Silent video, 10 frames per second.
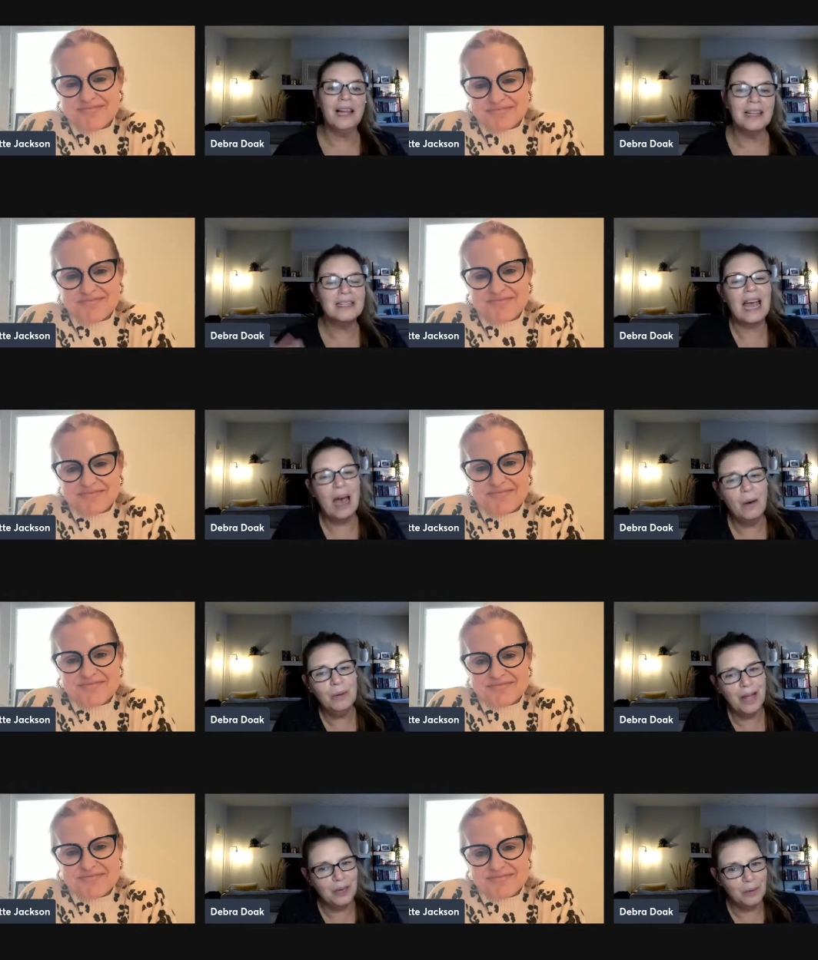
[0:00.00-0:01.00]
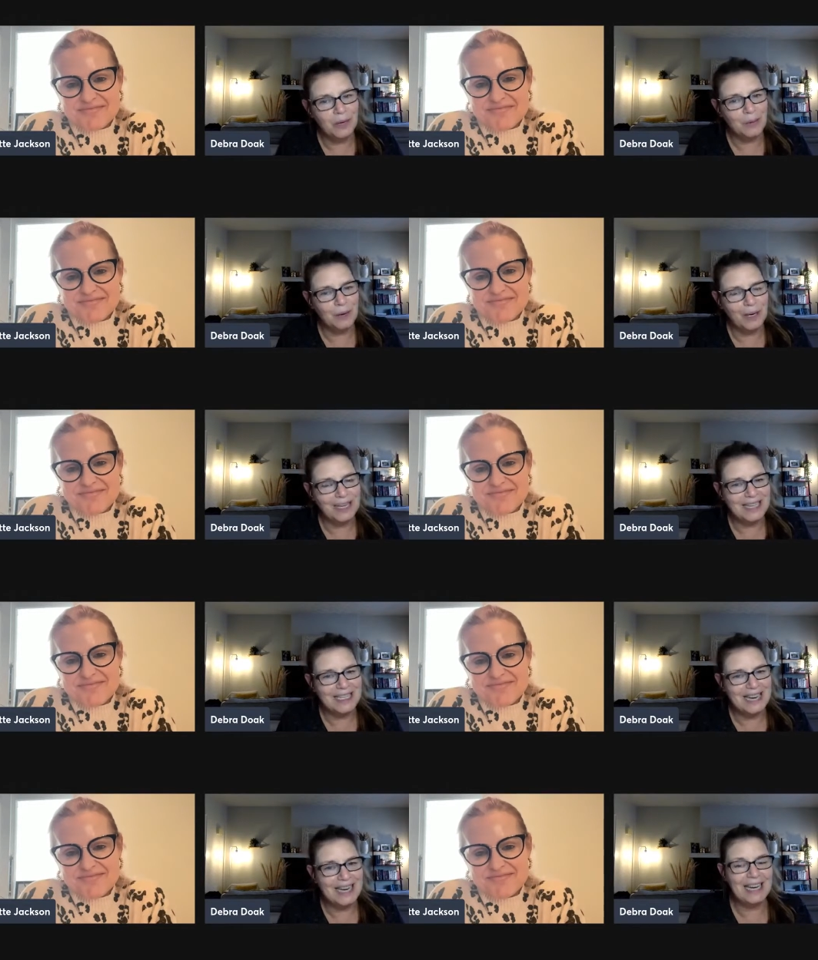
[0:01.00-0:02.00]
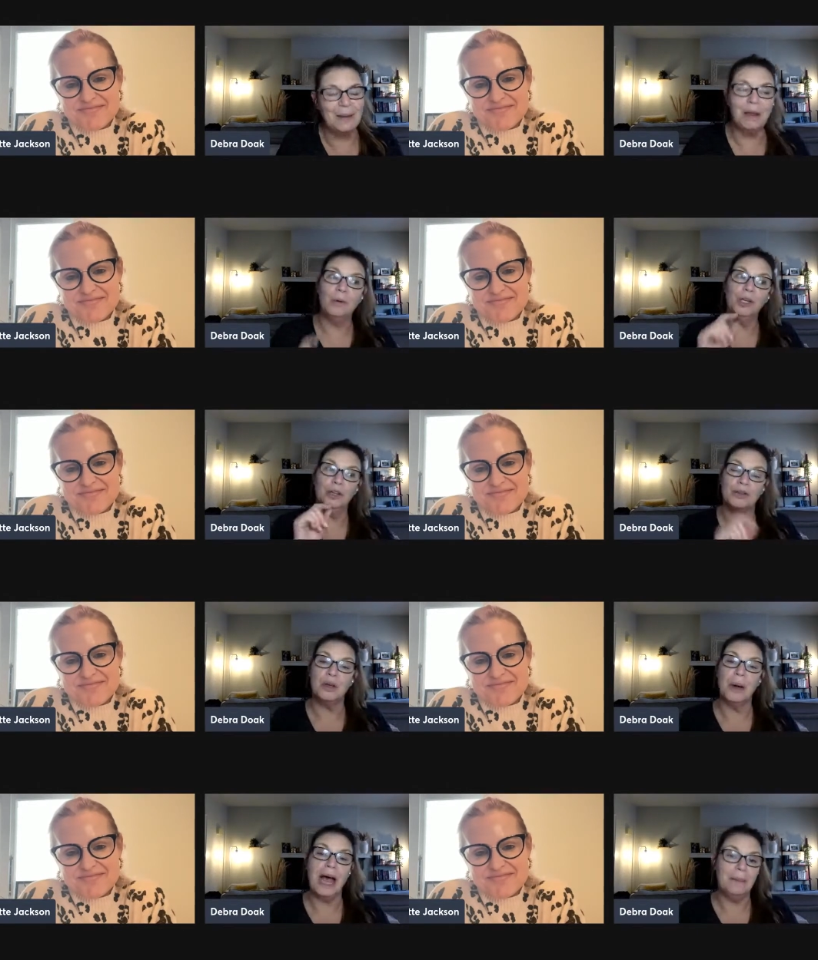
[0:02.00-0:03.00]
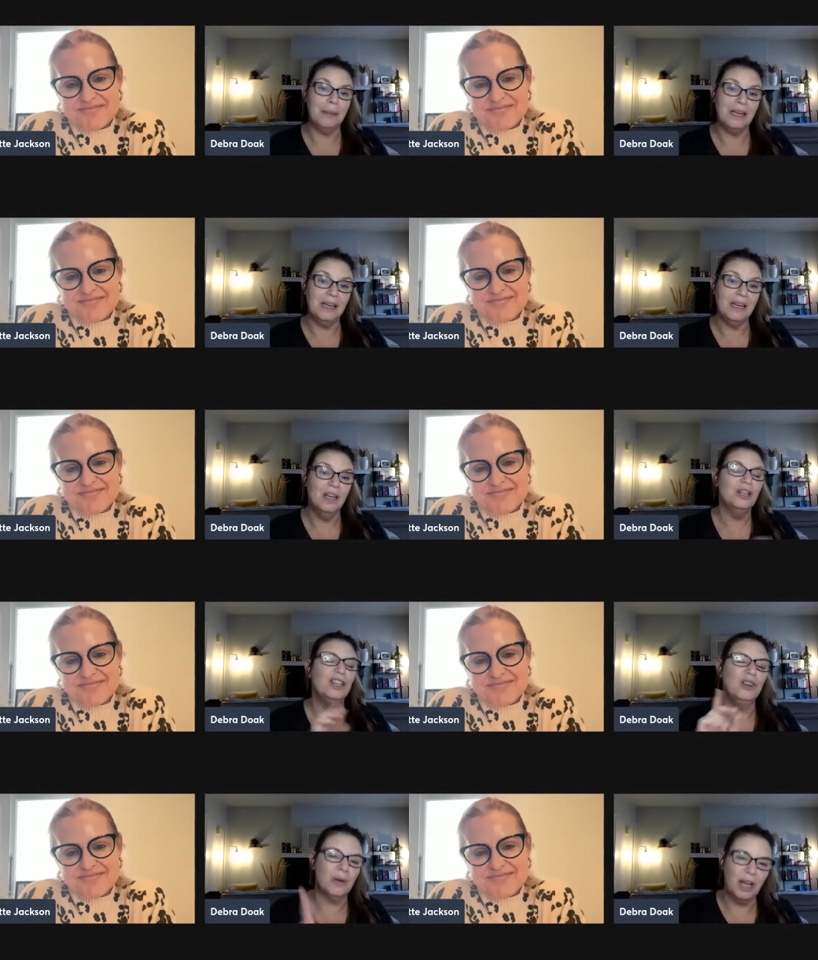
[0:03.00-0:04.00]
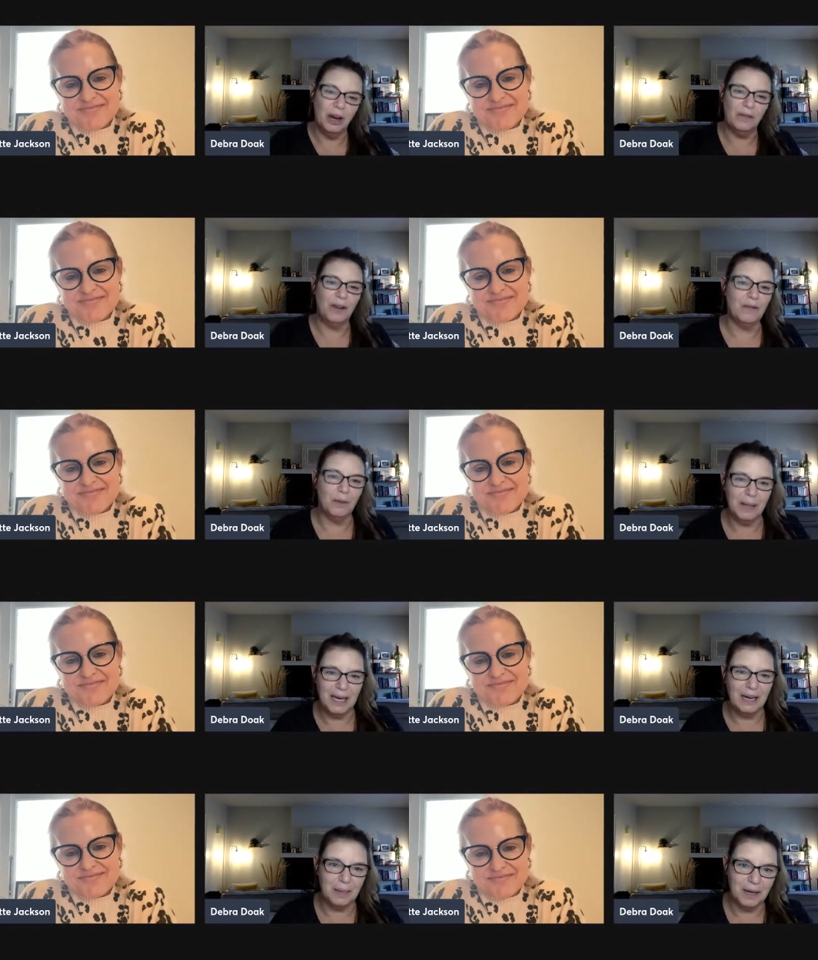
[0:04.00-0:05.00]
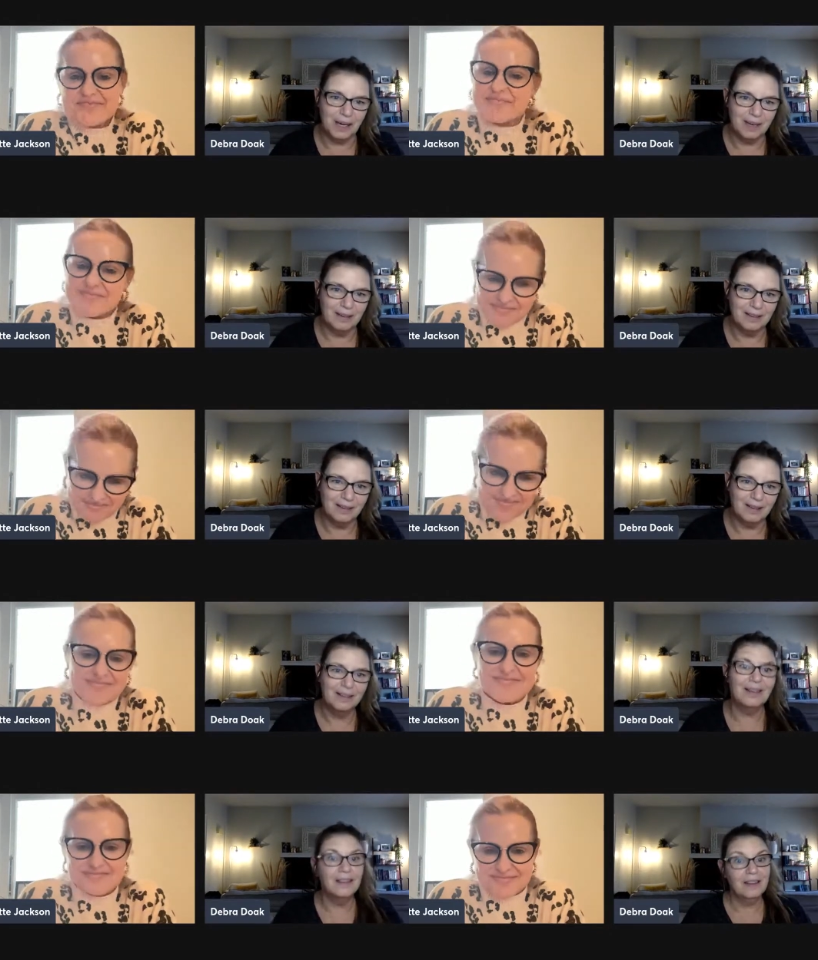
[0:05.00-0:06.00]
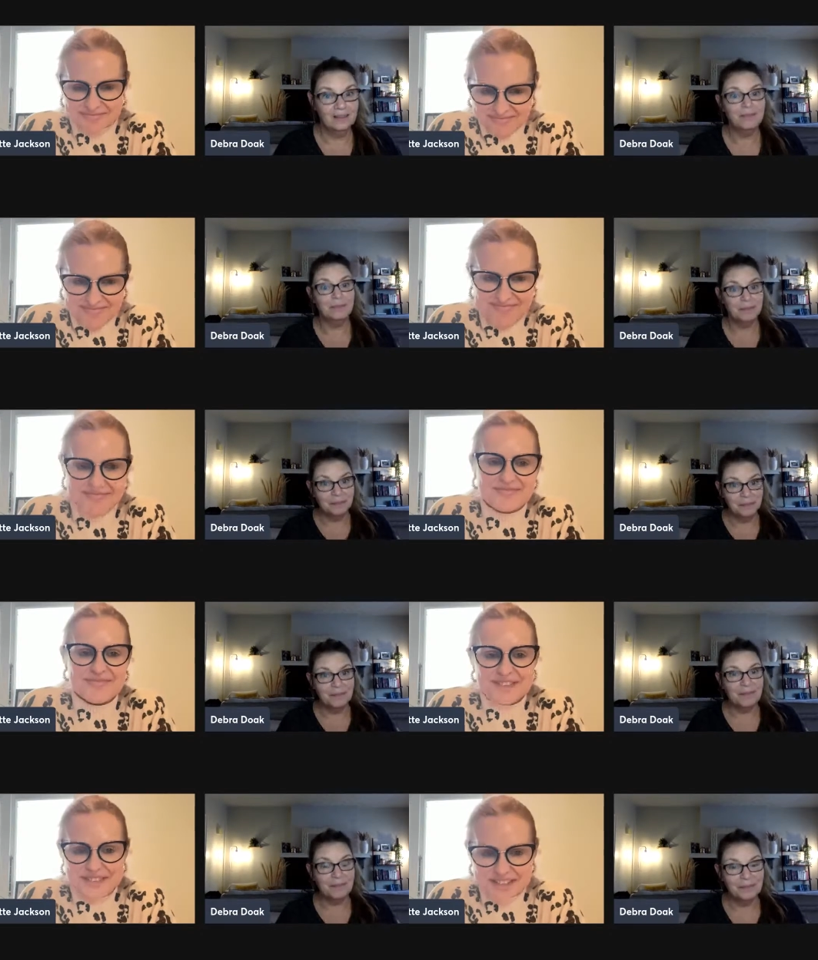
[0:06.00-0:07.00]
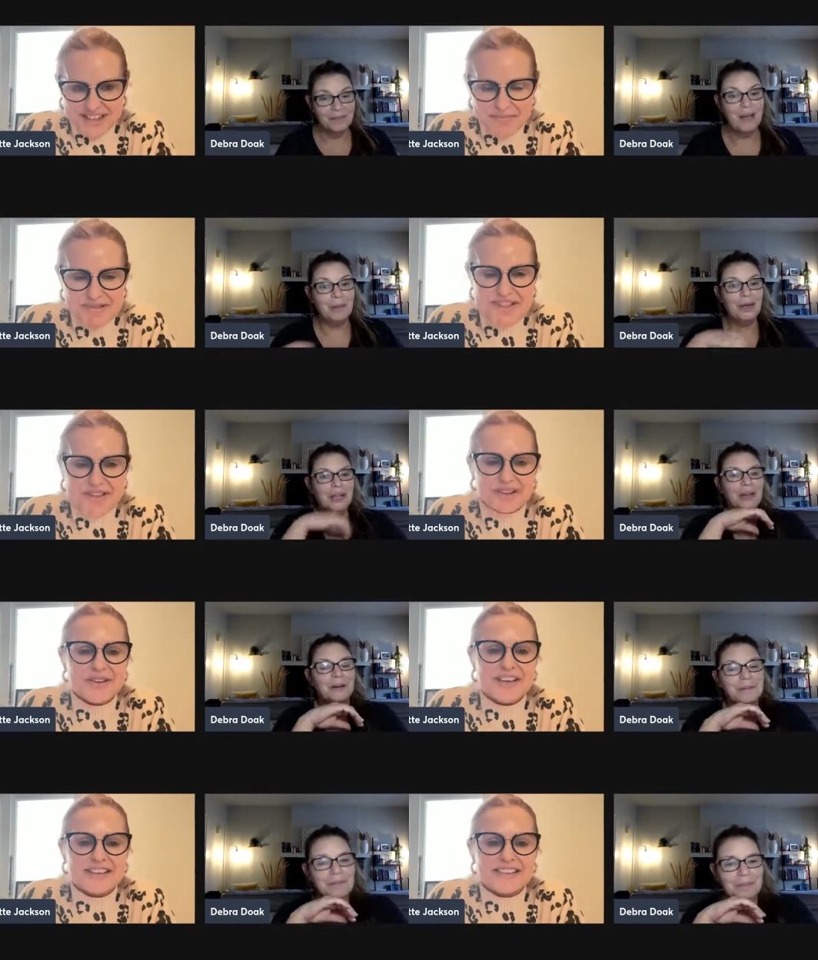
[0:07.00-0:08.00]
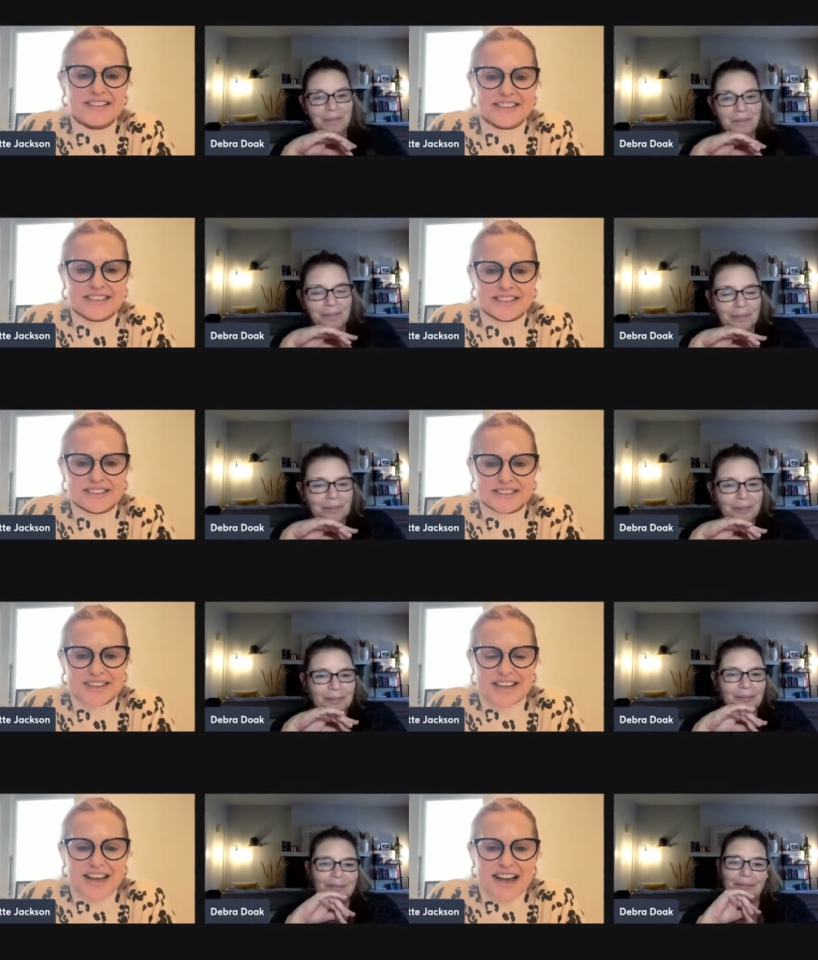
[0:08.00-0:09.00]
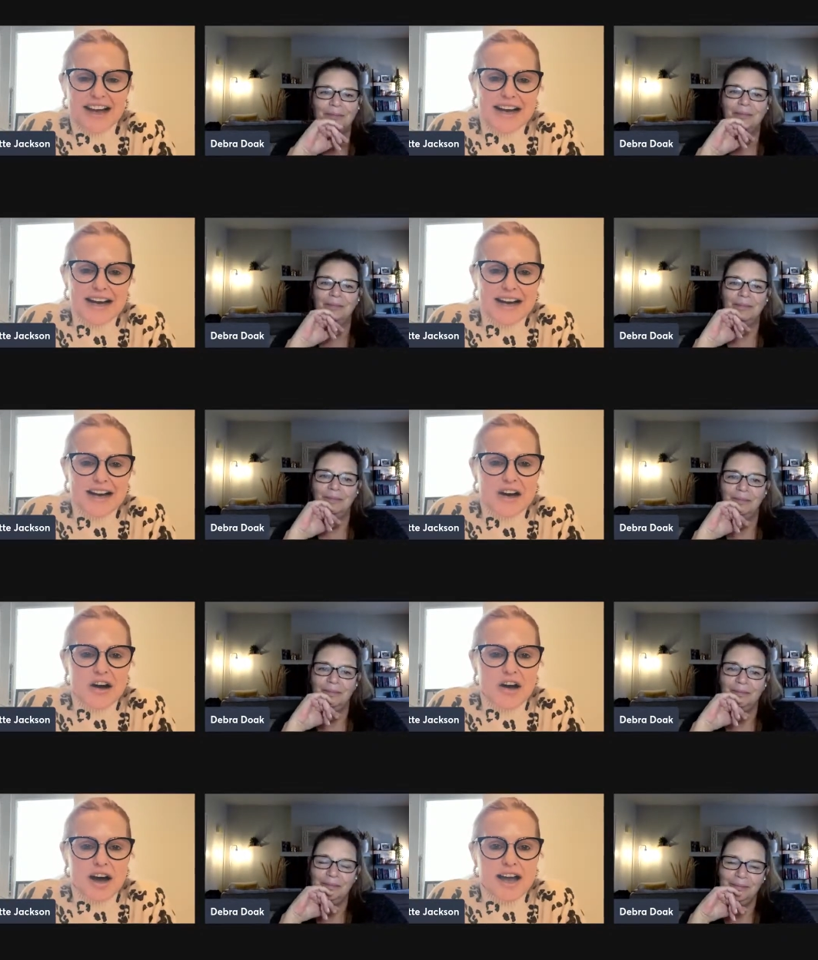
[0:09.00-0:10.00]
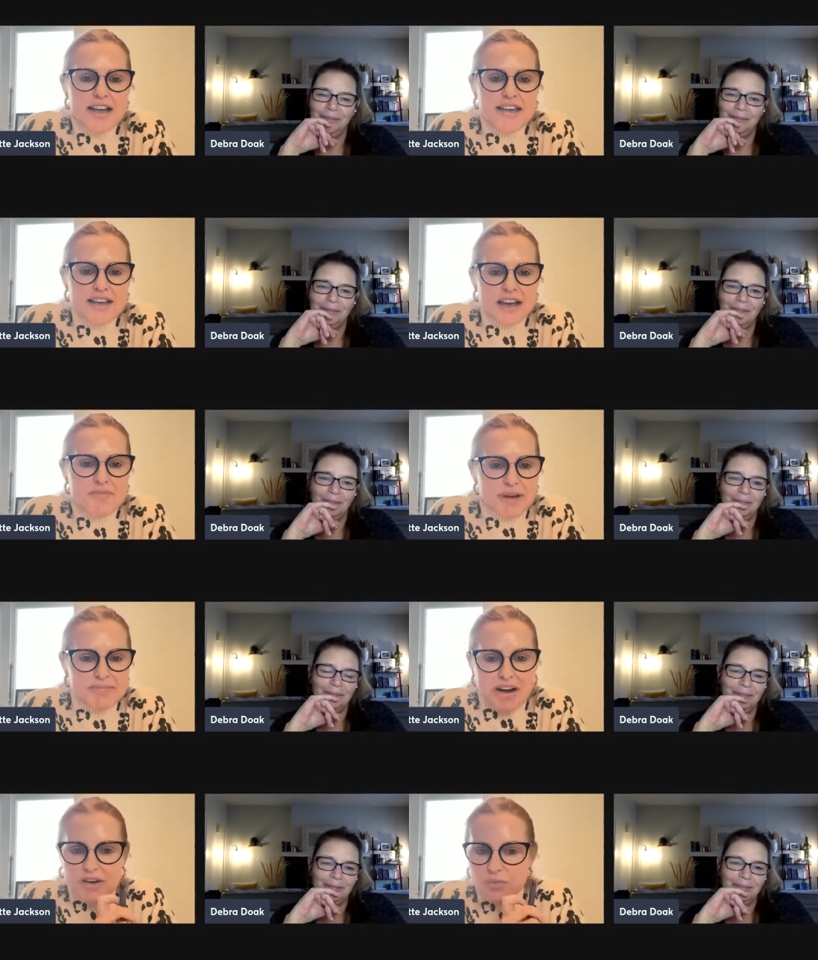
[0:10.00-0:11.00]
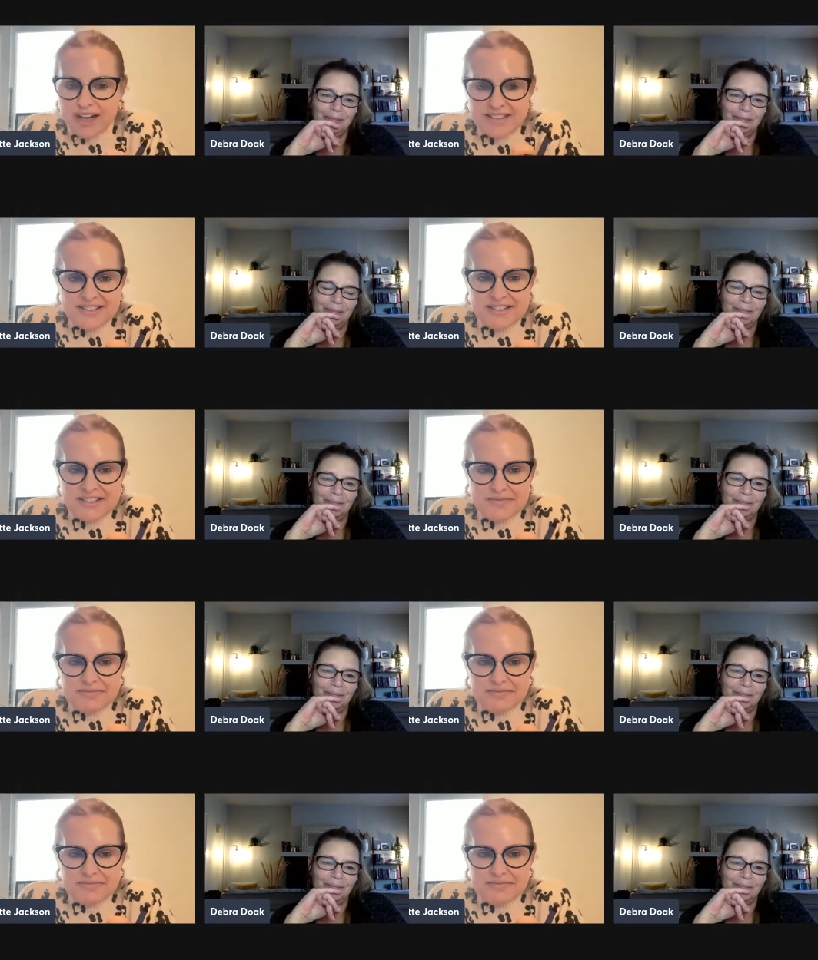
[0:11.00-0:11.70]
Speaker 1: clients say, "How will I know when I'm ready to date?" I'm like, "When you're so happy you don't care if you ever meet anybody.
Speaker 2: Mm-hmm. Absolutely. How about you? Uh, I have been married once.